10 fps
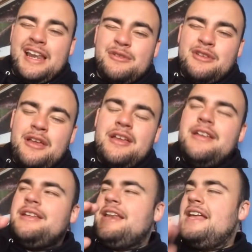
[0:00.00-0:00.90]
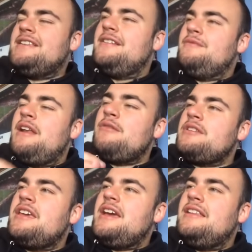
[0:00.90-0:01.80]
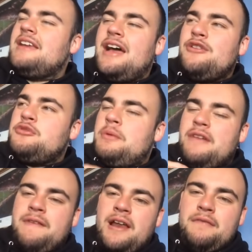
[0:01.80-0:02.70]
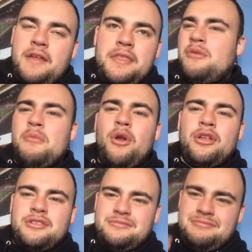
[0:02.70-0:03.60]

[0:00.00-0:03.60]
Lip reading: And listen, when I was a kid, I used to be a fan of like, the mullet.